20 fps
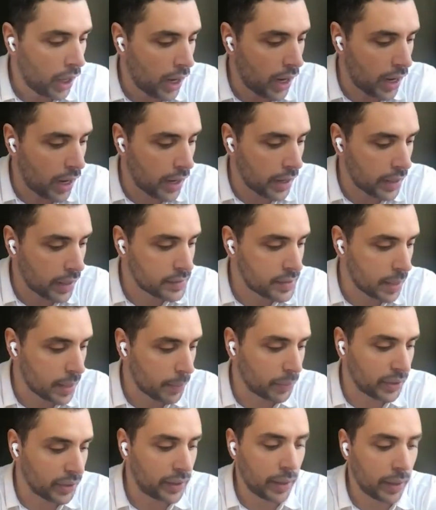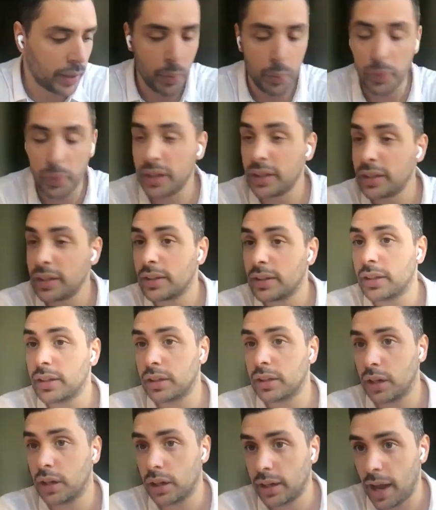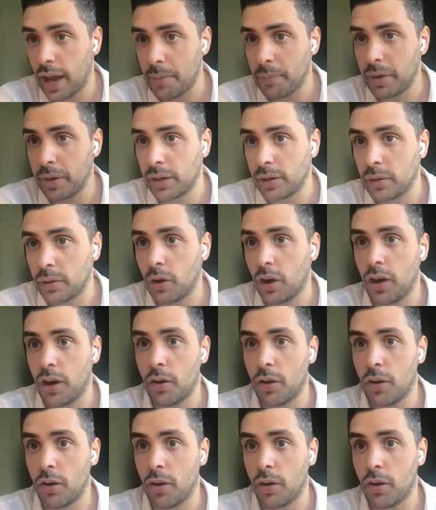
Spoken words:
And some of the capability that are coming,